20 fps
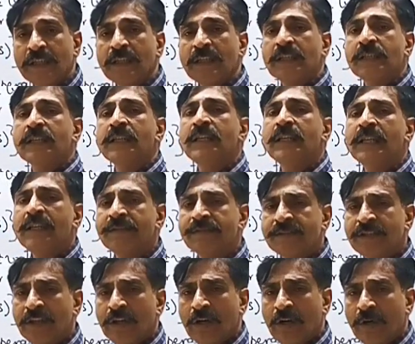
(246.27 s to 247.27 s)
it leaves
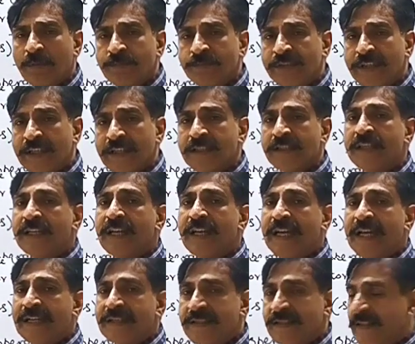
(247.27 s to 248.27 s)
the object
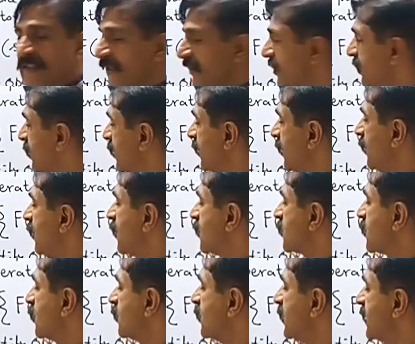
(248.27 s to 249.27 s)
as such.
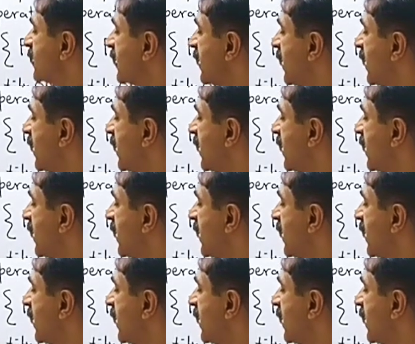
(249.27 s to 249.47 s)
So this